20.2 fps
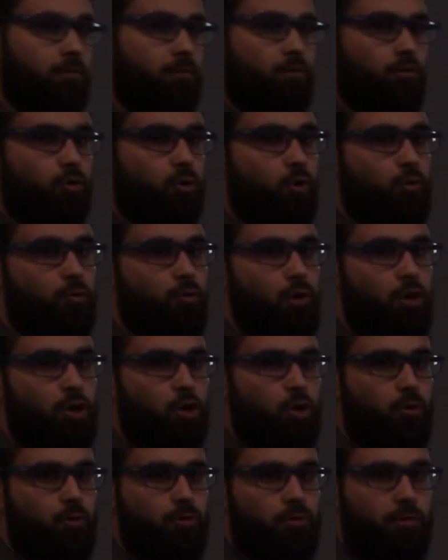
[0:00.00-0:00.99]
So if we
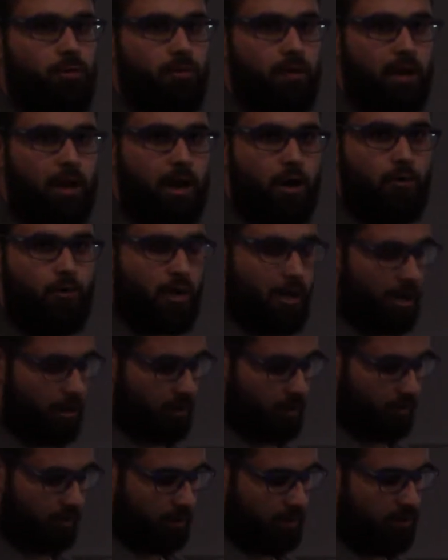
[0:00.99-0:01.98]
know
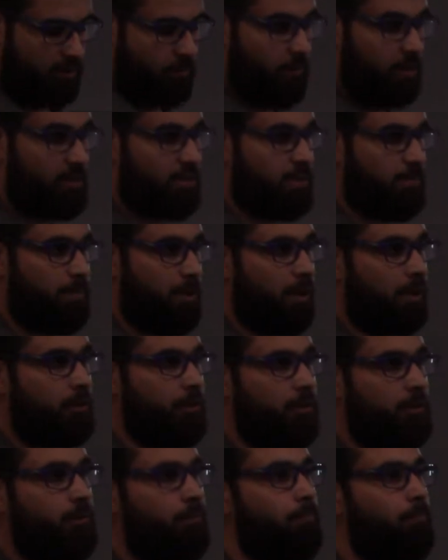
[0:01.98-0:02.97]
what is the
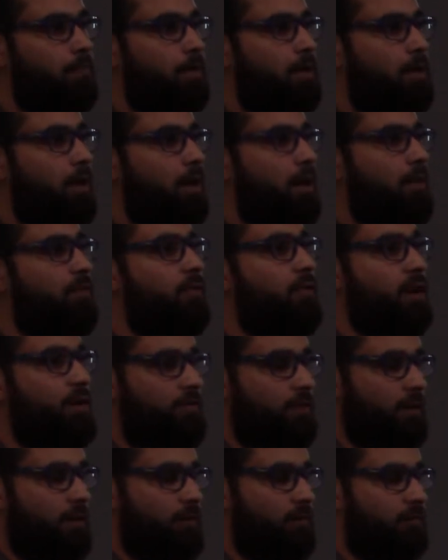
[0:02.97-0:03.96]
marker of
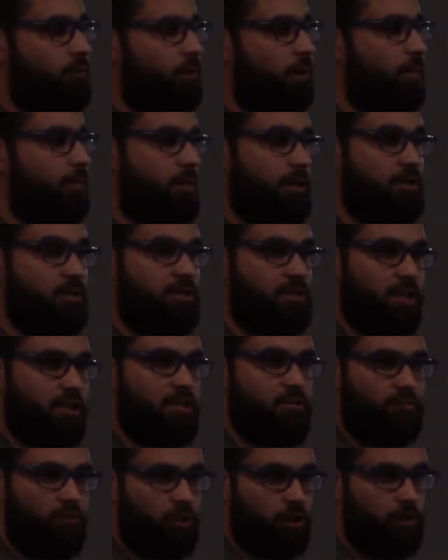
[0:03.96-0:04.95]
rafi' for a present
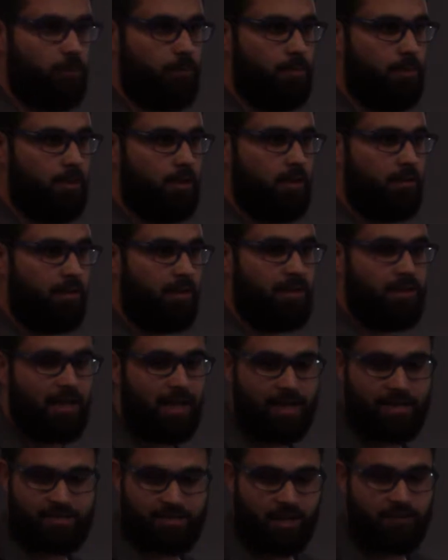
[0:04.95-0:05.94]
tense verb that it
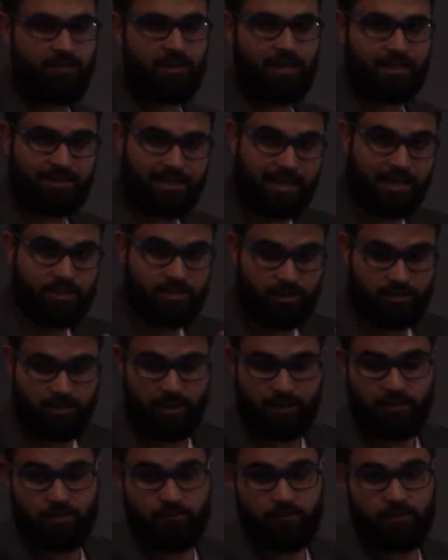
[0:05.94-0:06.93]
has nothing attached to
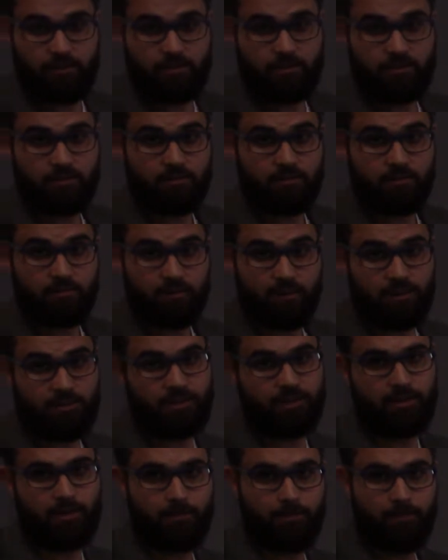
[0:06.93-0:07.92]
the end of it,
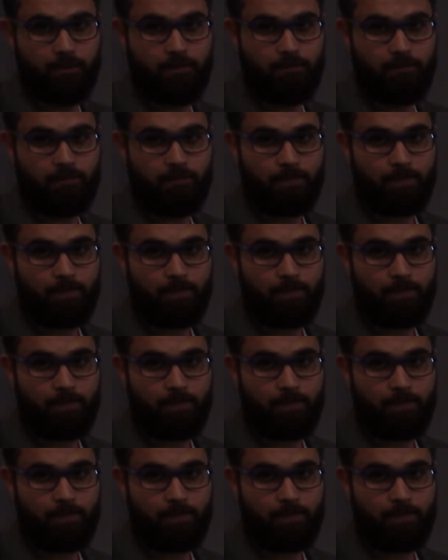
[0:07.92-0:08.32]
it's a dhamma.